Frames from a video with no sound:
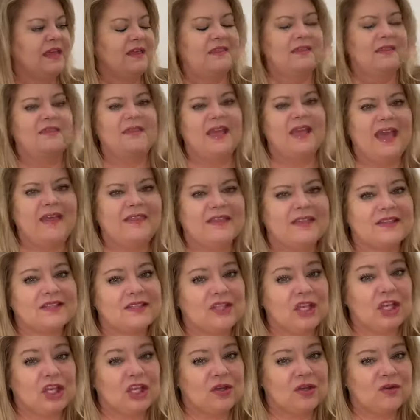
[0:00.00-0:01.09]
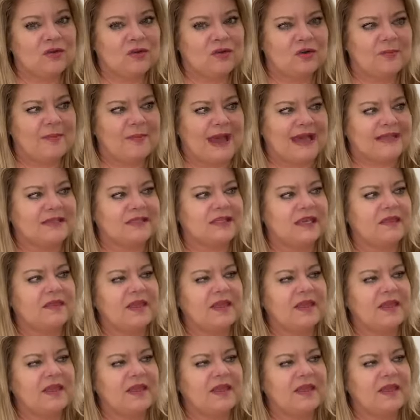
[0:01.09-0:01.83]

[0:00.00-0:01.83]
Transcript: Then they had this cute little basket.